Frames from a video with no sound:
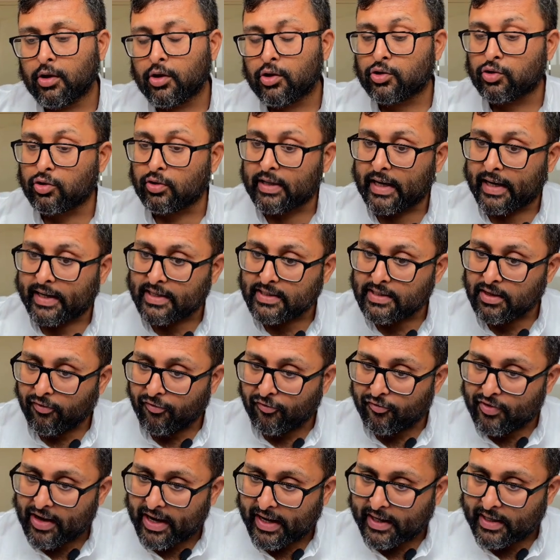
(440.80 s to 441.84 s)
So that is a
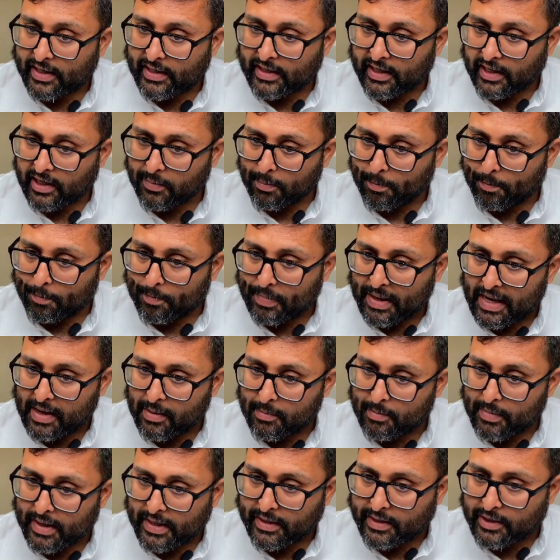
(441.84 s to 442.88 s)
factor
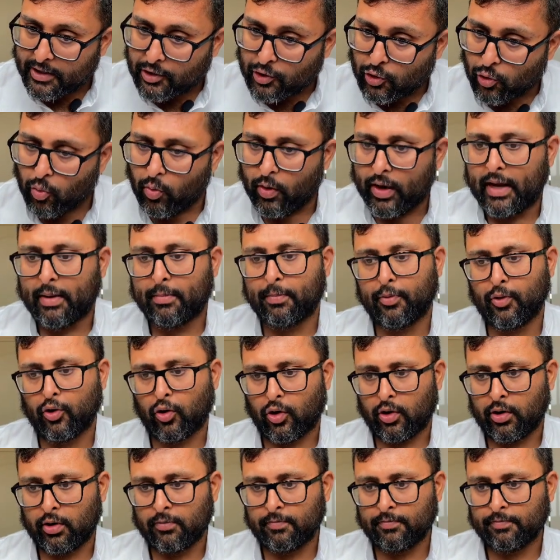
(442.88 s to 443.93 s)
payment to
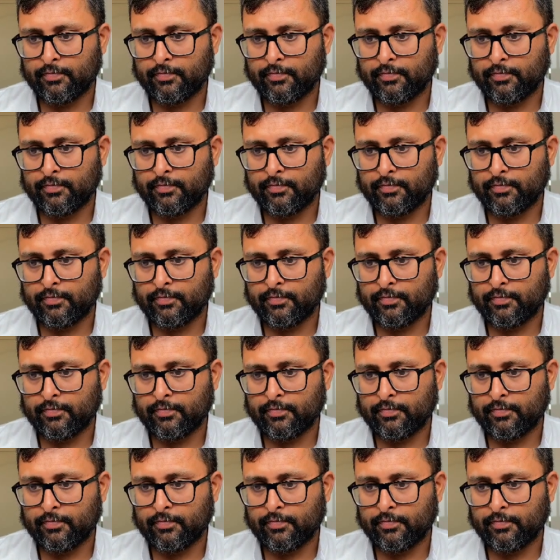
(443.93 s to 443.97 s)
abroad.